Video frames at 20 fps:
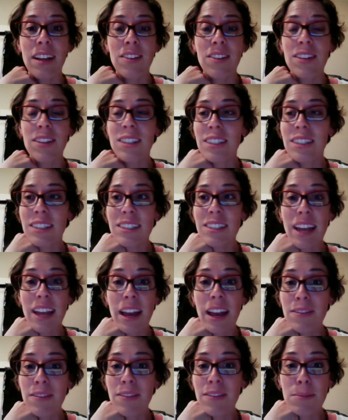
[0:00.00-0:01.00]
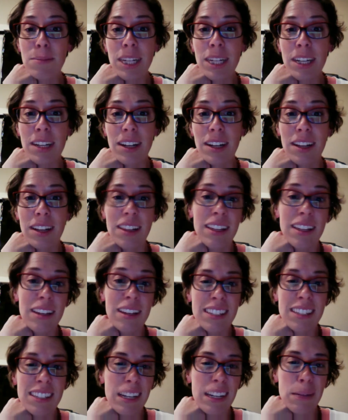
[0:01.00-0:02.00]
This doesn't have to be a little
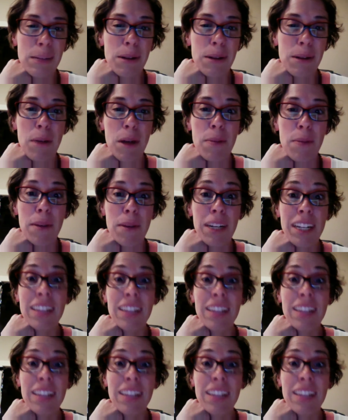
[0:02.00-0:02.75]
tiny bit of mall money.